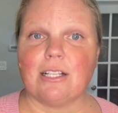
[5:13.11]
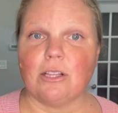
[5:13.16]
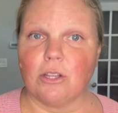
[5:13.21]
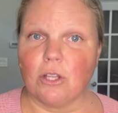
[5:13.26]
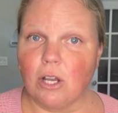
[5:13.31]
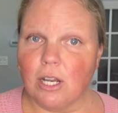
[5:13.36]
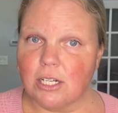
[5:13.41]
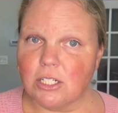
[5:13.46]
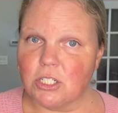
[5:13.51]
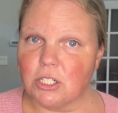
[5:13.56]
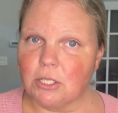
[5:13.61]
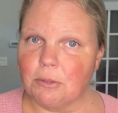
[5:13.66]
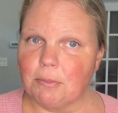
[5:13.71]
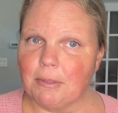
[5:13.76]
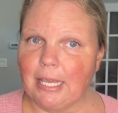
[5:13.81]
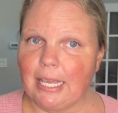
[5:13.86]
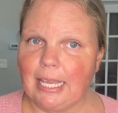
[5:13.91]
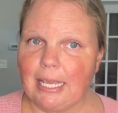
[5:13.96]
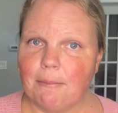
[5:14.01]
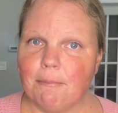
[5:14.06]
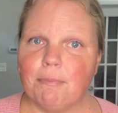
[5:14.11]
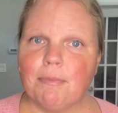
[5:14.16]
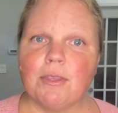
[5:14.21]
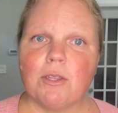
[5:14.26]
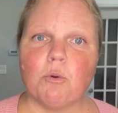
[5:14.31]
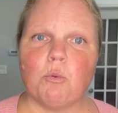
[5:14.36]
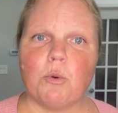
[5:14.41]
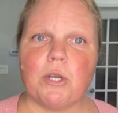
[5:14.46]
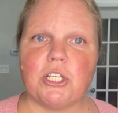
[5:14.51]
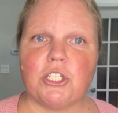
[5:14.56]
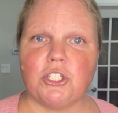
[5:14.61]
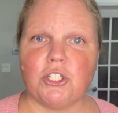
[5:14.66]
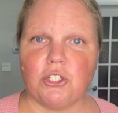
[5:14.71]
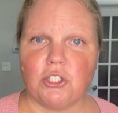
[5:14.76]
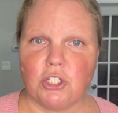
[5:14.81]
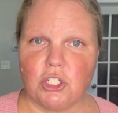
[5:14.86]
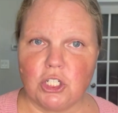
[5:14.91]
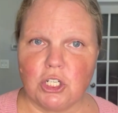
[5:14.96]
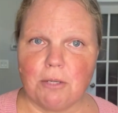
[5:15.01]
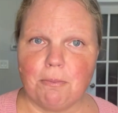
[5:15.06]
a long-term game, which you
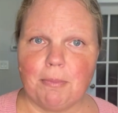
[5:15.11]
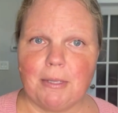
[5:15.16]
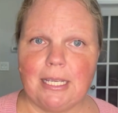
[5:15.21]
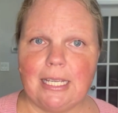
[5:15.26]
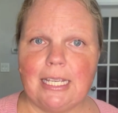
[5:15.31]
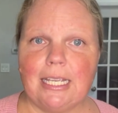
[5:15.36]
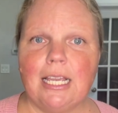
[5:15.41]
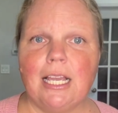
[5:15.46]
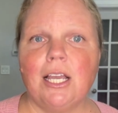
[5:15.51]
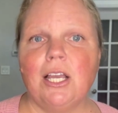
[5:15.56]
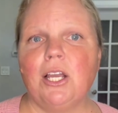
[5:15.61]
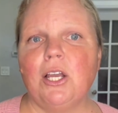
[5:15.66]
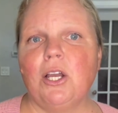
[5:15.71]
should be,